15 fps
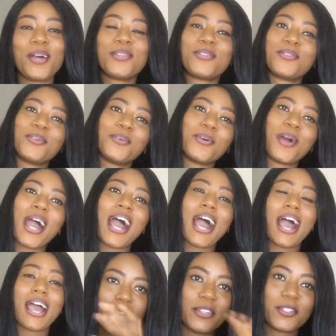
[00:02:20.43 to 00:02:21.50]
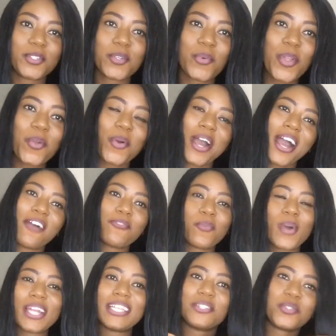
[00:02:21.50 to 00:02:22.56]
So when you have
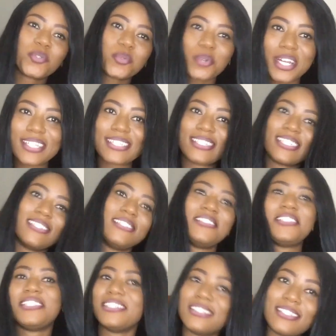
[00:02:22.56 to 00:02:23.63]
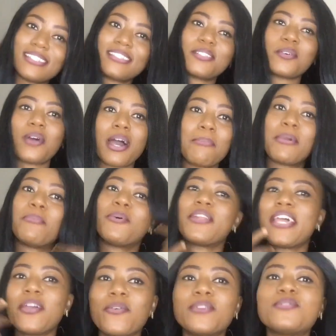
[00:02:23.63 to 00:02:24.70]
one interesting gist or Amebo
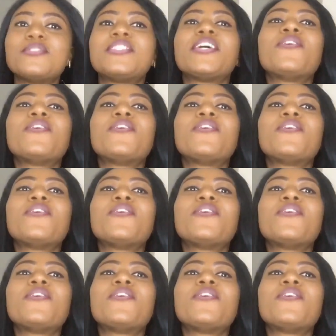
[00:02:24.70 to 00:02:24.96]
that you want to